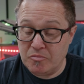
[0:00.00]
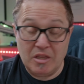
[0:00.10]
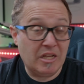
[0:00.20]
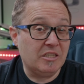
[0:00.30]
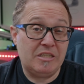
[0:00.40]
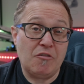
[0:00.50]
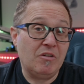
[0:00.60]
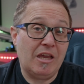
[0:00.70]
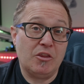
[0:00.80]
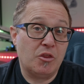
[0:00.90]
it'll
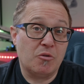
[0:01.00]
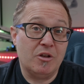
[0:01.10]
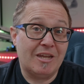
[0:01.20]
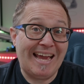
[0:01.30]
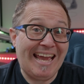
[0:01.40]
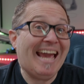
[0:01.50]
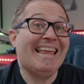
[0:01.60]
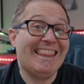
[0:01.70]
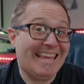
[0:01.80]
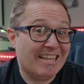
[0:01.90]
definitely get you through a day
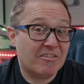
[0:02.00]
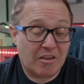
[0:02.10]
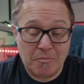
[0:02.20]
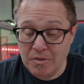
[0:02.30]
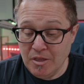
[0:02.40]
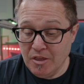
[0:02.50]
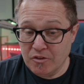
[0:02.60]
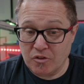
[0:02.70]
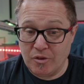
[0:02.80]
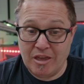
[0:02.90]
and then some.
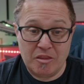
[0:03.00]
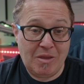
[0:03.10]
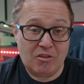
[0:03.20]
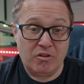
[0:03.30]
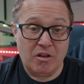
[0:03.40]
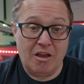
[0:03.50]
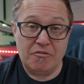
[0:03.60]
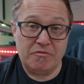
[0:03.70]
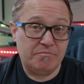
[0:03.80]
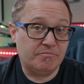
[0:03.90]
So yeah, the battery
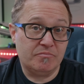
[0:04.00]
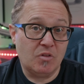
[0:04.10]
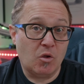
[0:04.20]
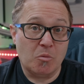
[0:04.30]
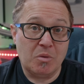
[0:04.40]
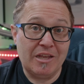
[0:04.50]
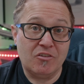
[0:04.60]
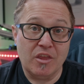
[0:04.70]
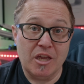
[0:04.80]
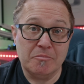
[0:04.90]
life, no
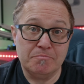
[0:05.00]
complaints there.